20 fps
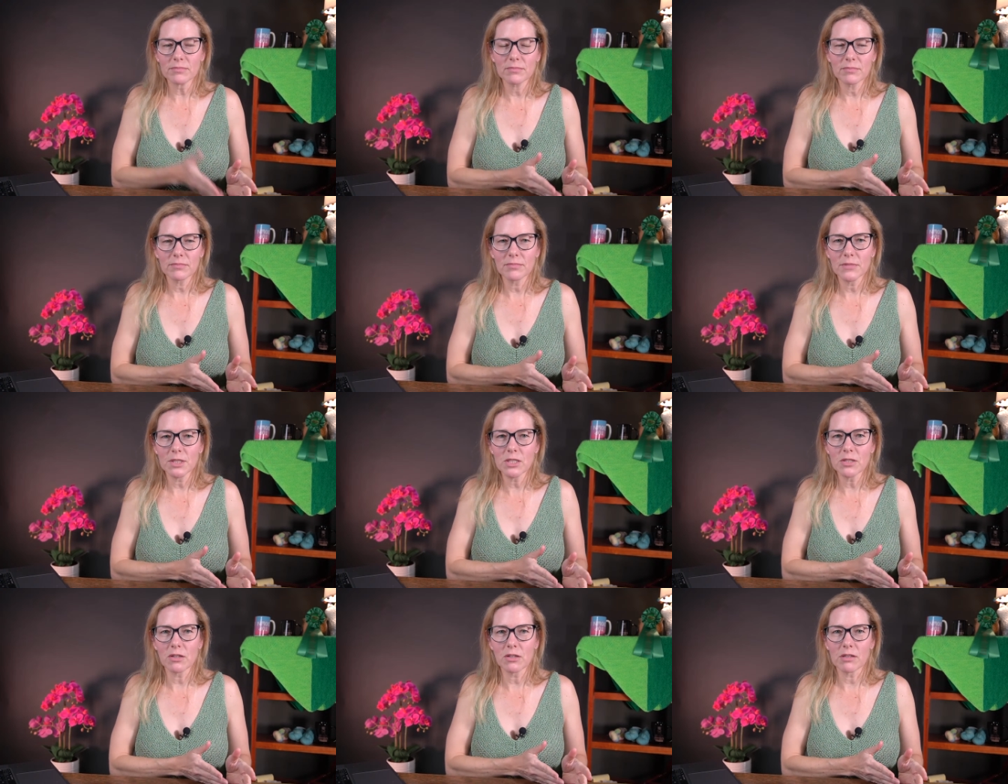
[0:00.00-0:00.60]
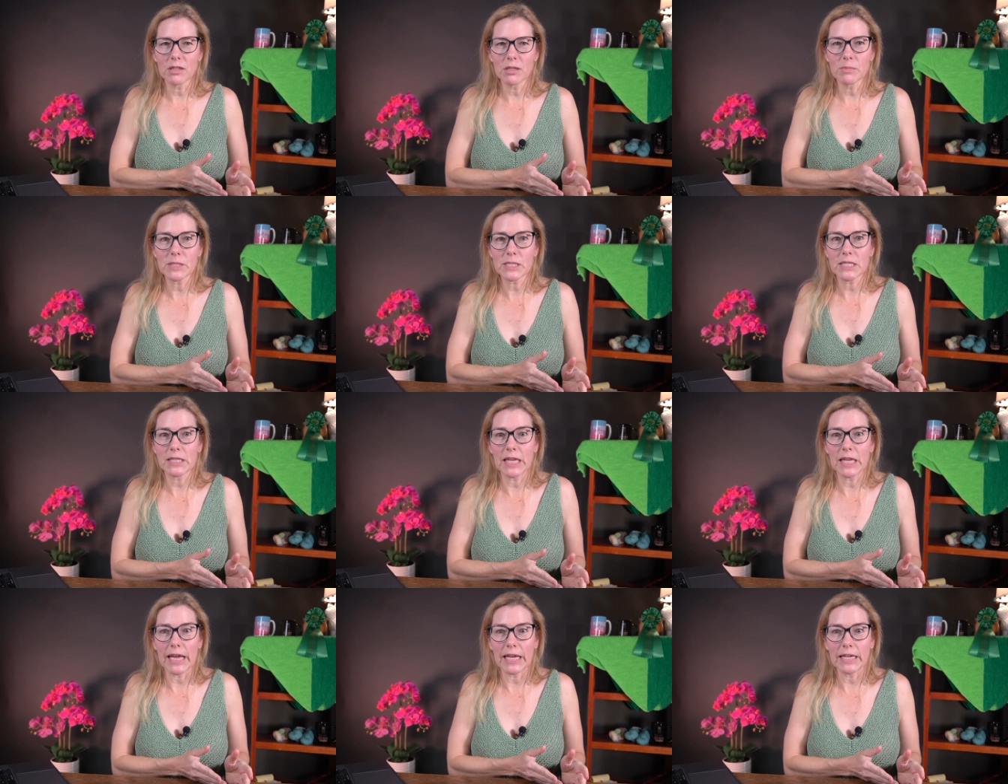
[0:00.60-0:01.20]
it was
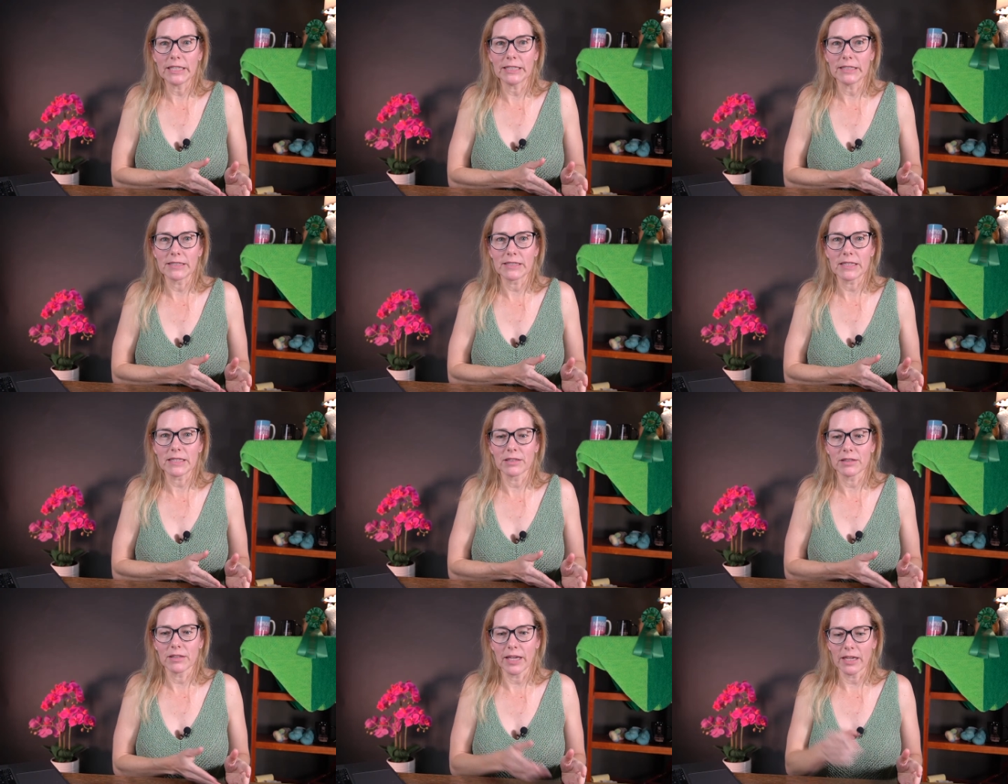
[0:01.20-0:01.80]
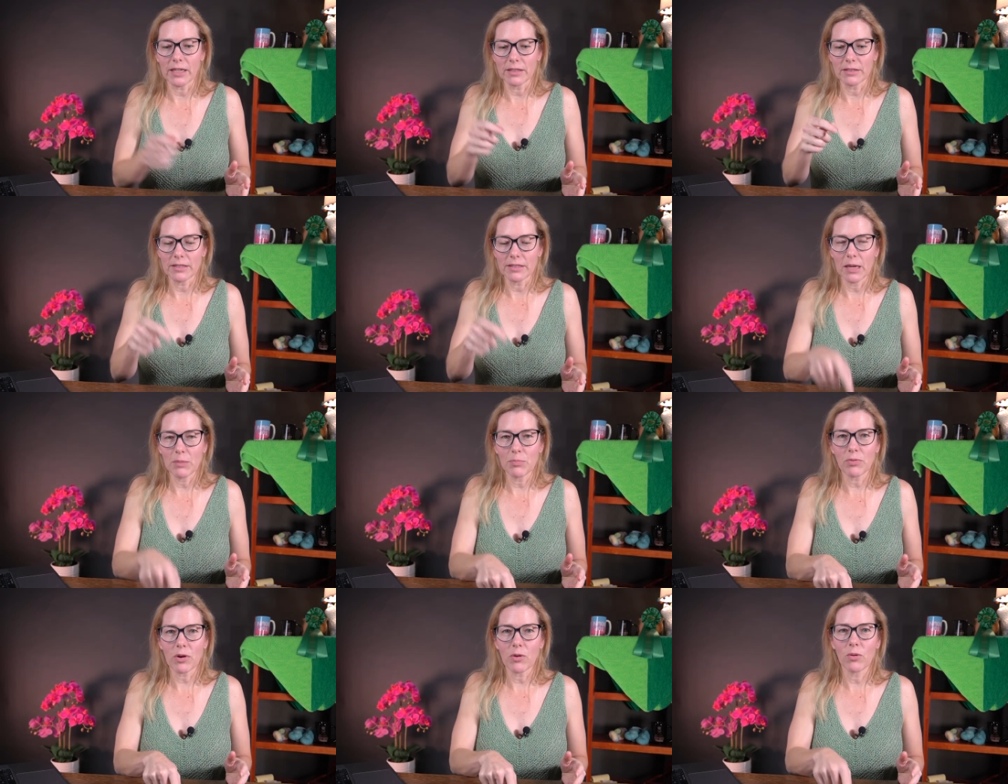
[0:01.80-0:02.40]
in the 80s and a
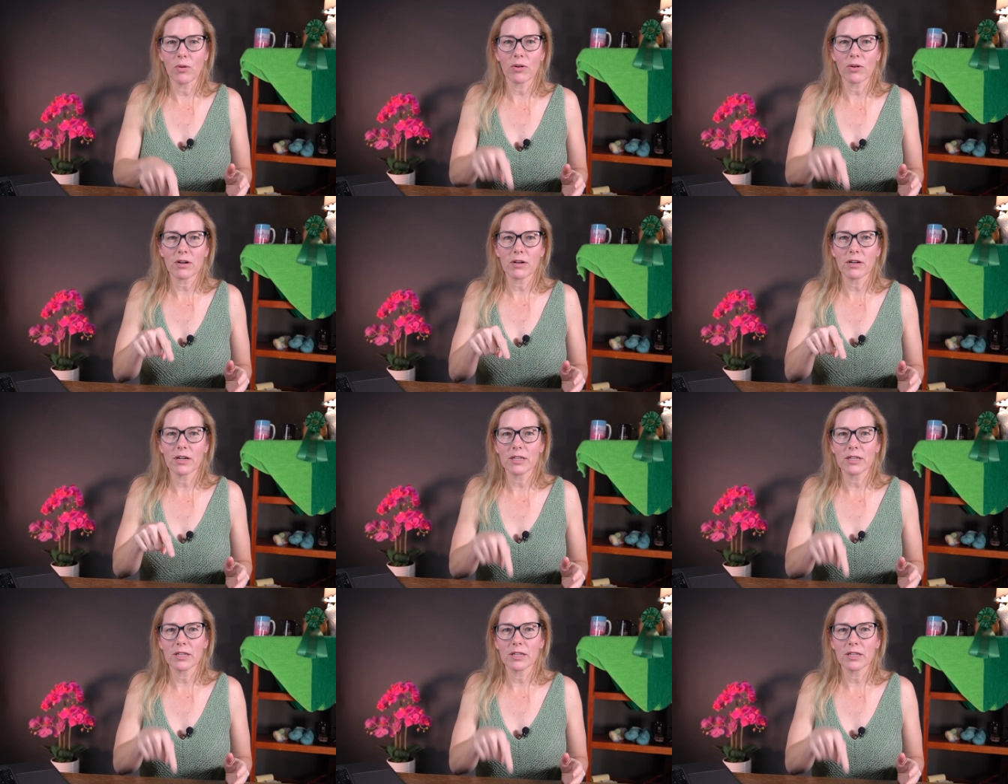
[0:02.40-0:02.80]
tape recorder.